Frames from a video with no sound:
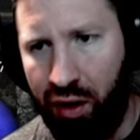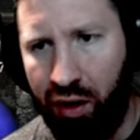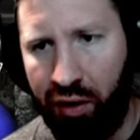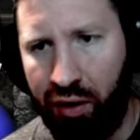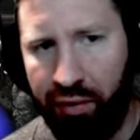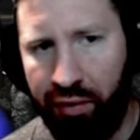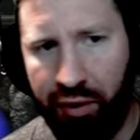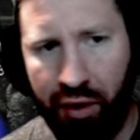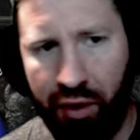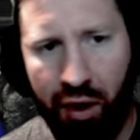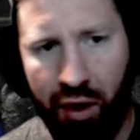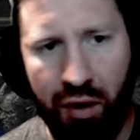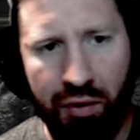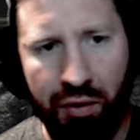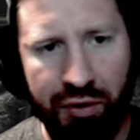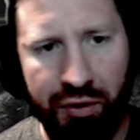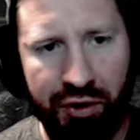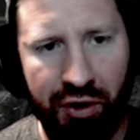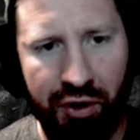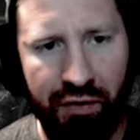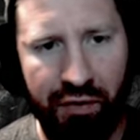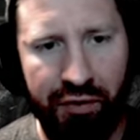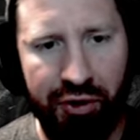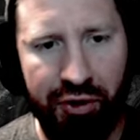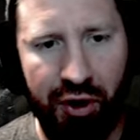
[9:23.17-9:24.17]
Here we go, we'll
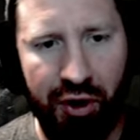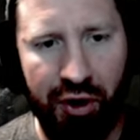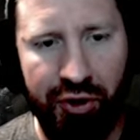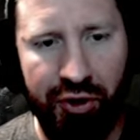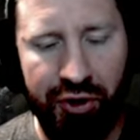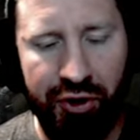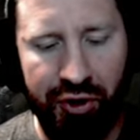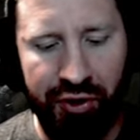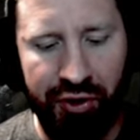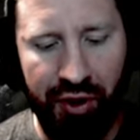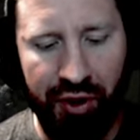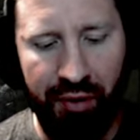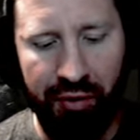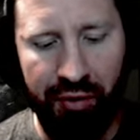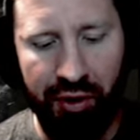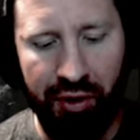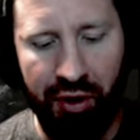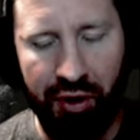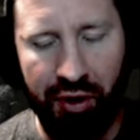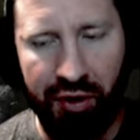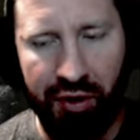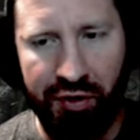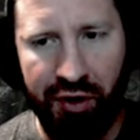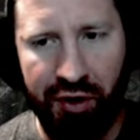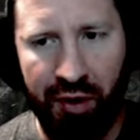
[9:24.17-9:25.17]
see if Charcy's able to
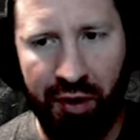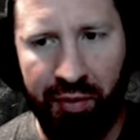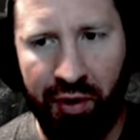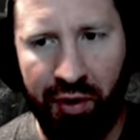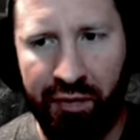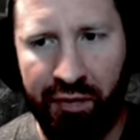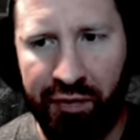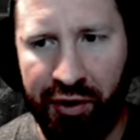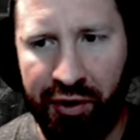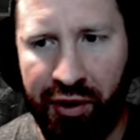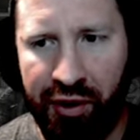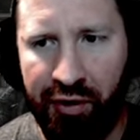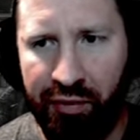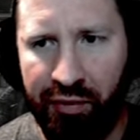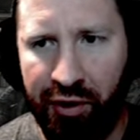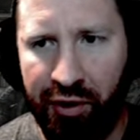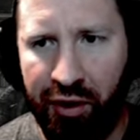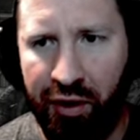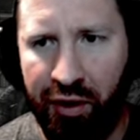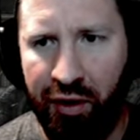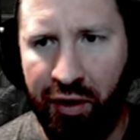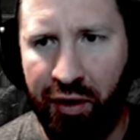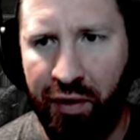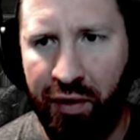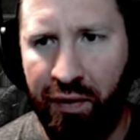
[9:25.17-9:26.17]
hook us up, hopefully he
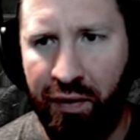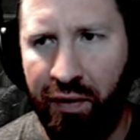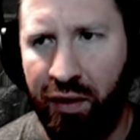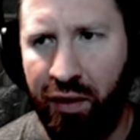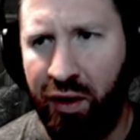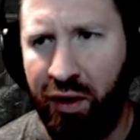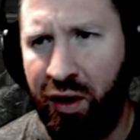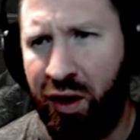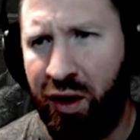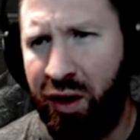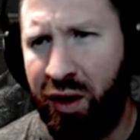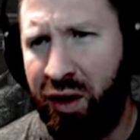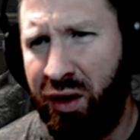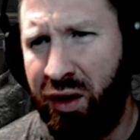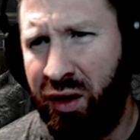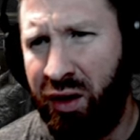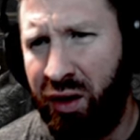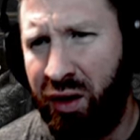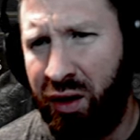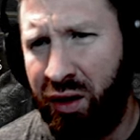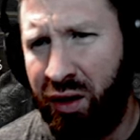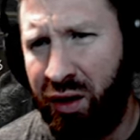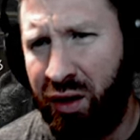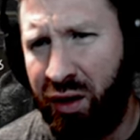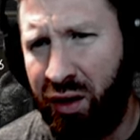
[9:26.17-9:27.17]
will.
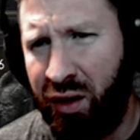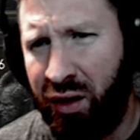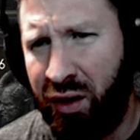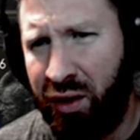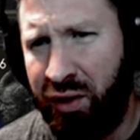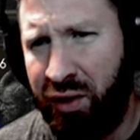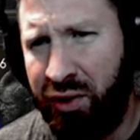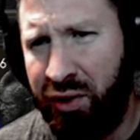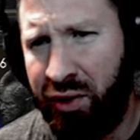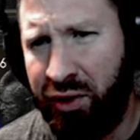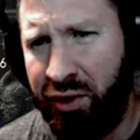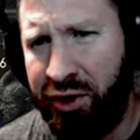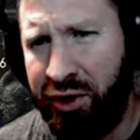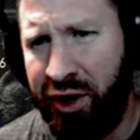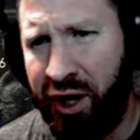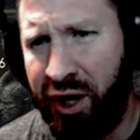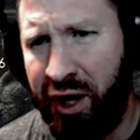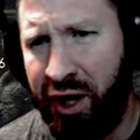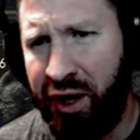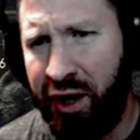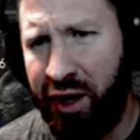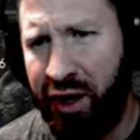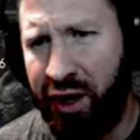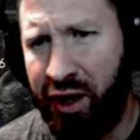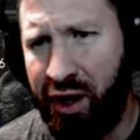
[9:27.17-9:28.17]
30
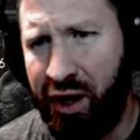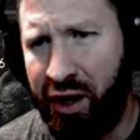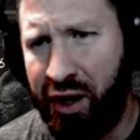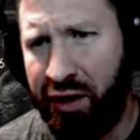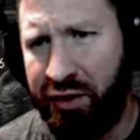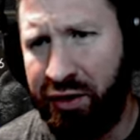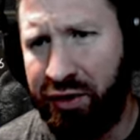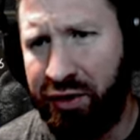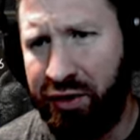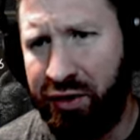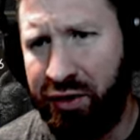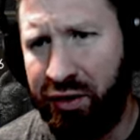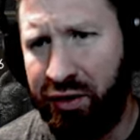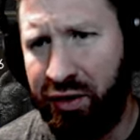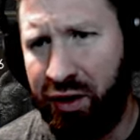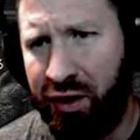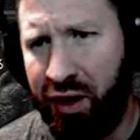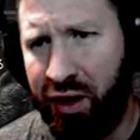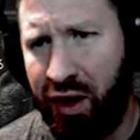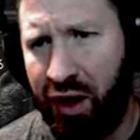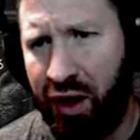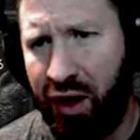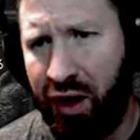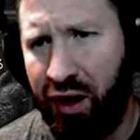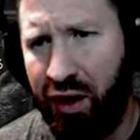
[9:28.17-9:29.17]
IAS,
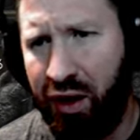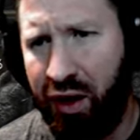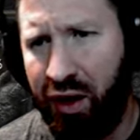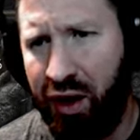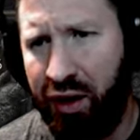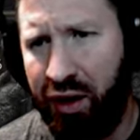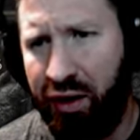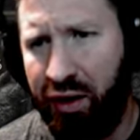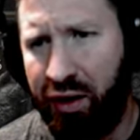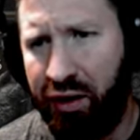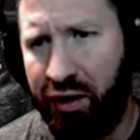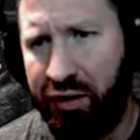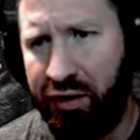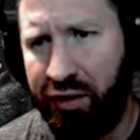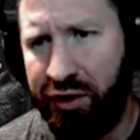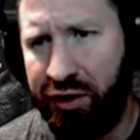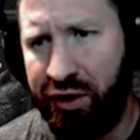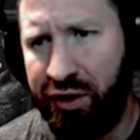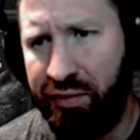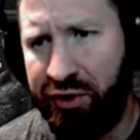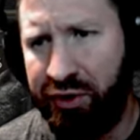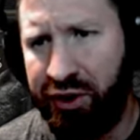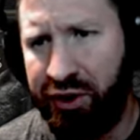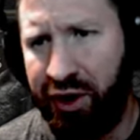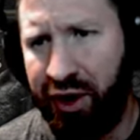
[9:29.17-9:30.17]

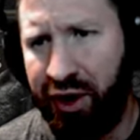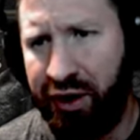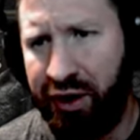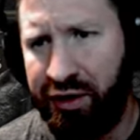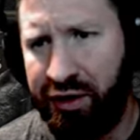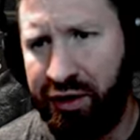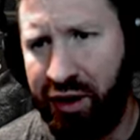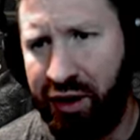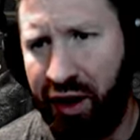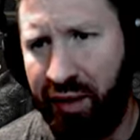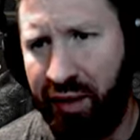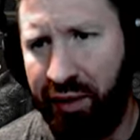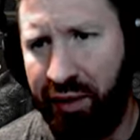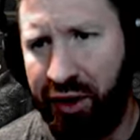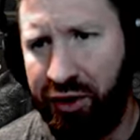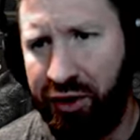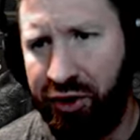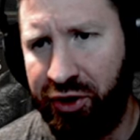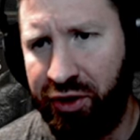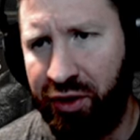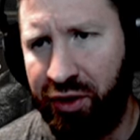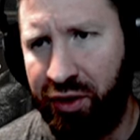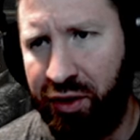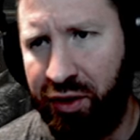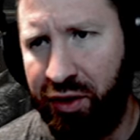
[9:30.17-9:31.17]
113% enhanced
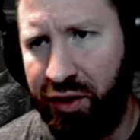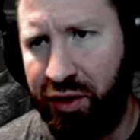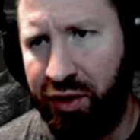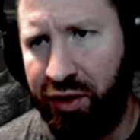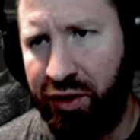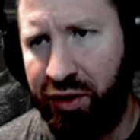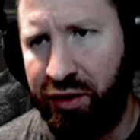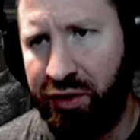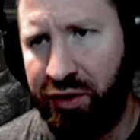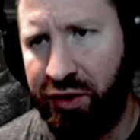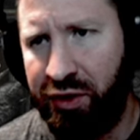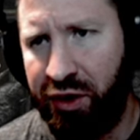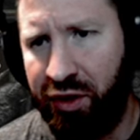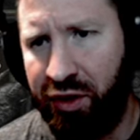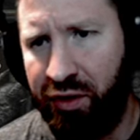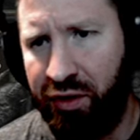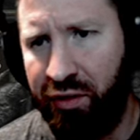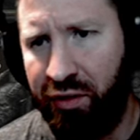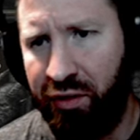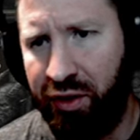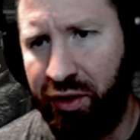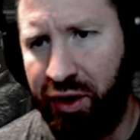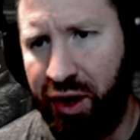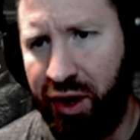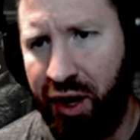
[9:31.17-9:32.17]
damage, so
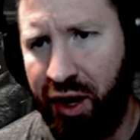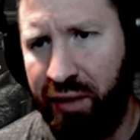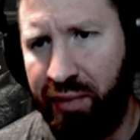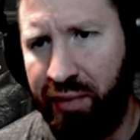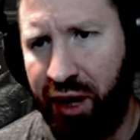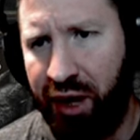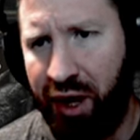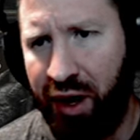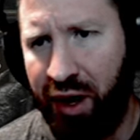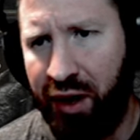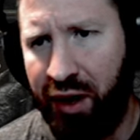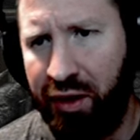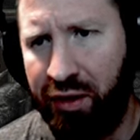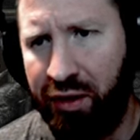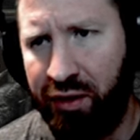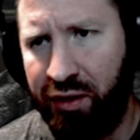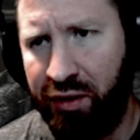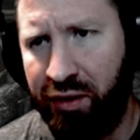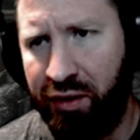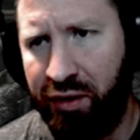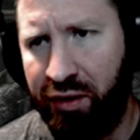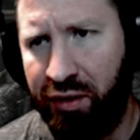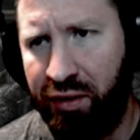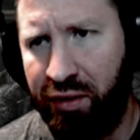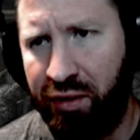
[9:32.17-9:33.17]
not bad.
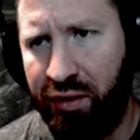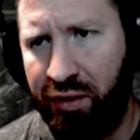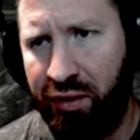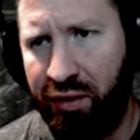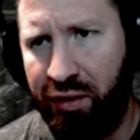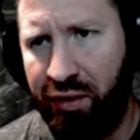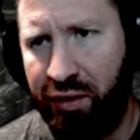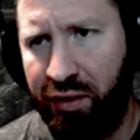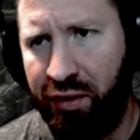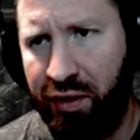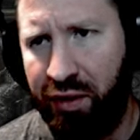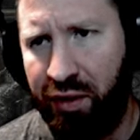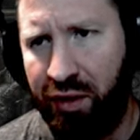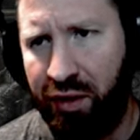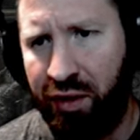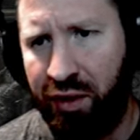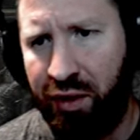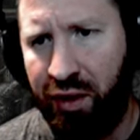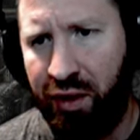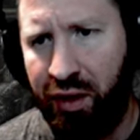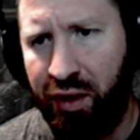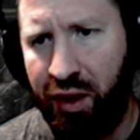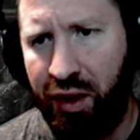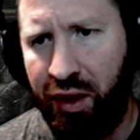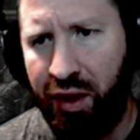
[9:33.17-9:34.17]

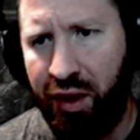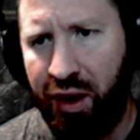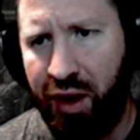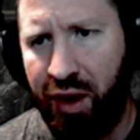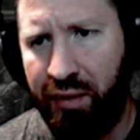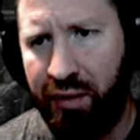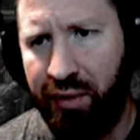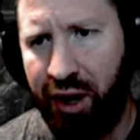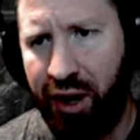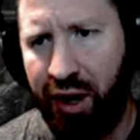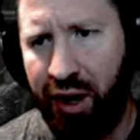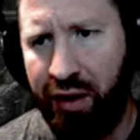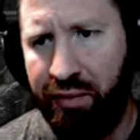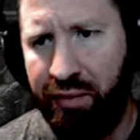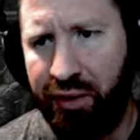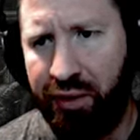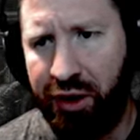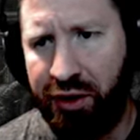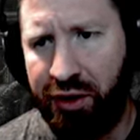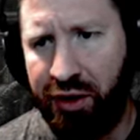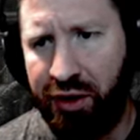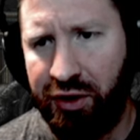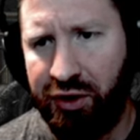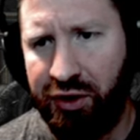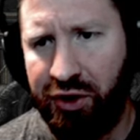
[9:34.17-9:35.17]
Not bad,
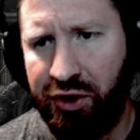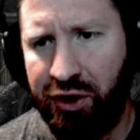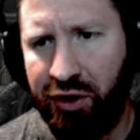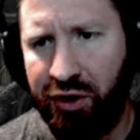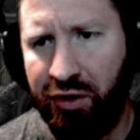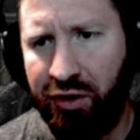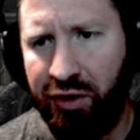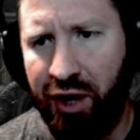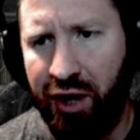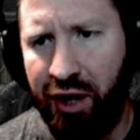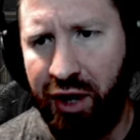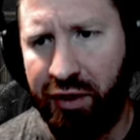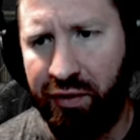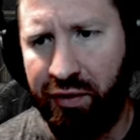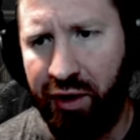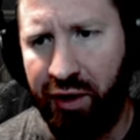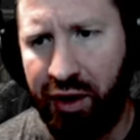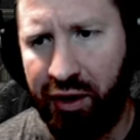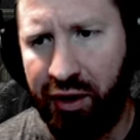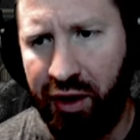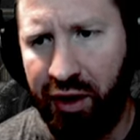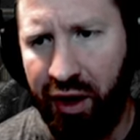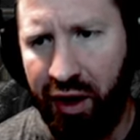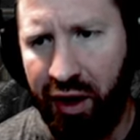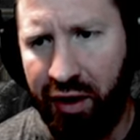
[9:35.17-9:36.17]
but still not
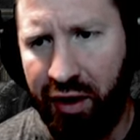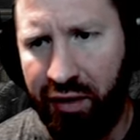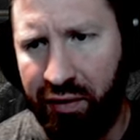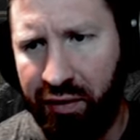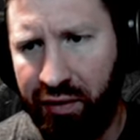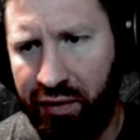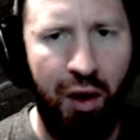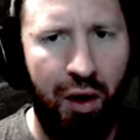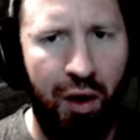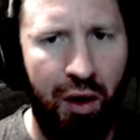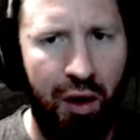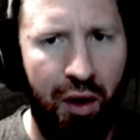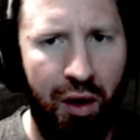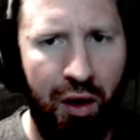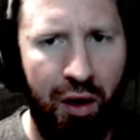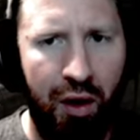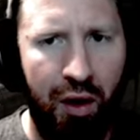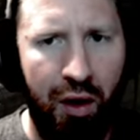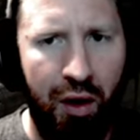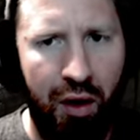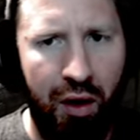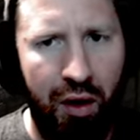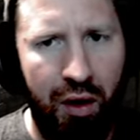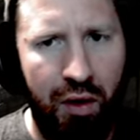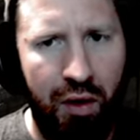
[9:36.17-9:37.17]
quite there.
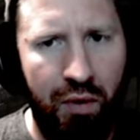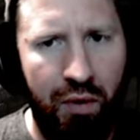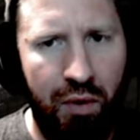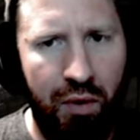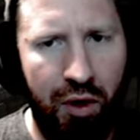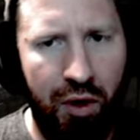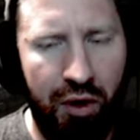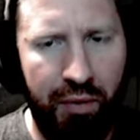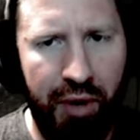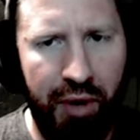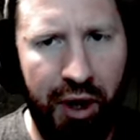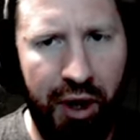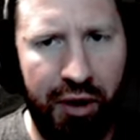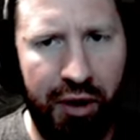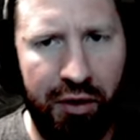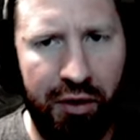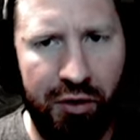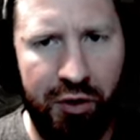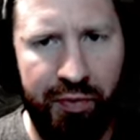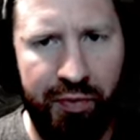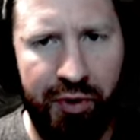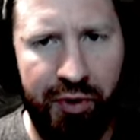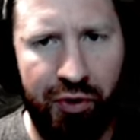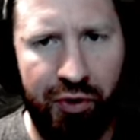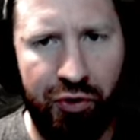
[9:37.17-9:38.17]
Welcome back to the
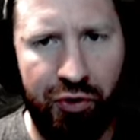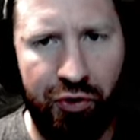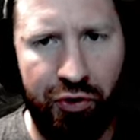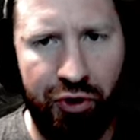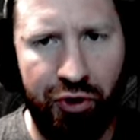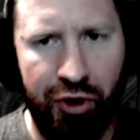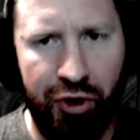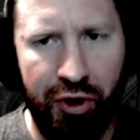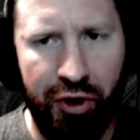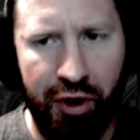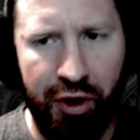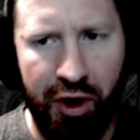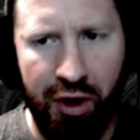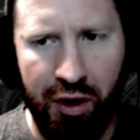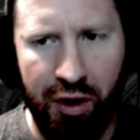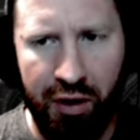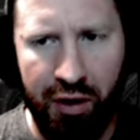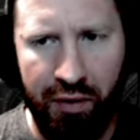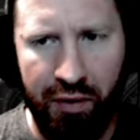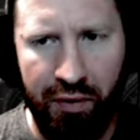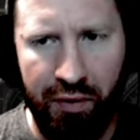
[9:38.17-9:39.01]
spiritual journey.